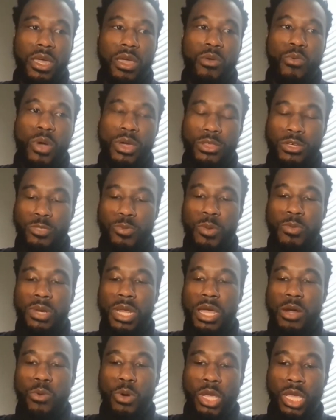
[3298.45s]
whether it's people
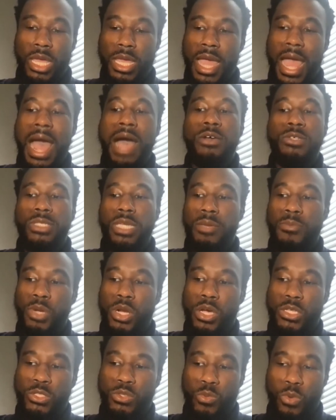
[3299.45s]
that are working in housing, but
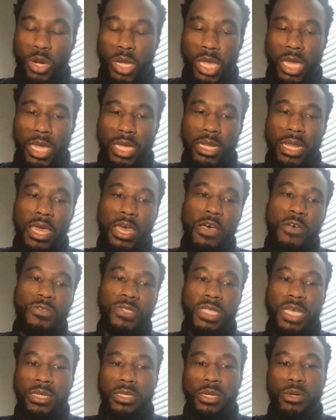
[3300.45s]
also working in the health
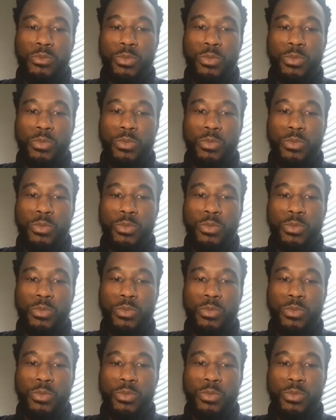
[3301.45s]
sector,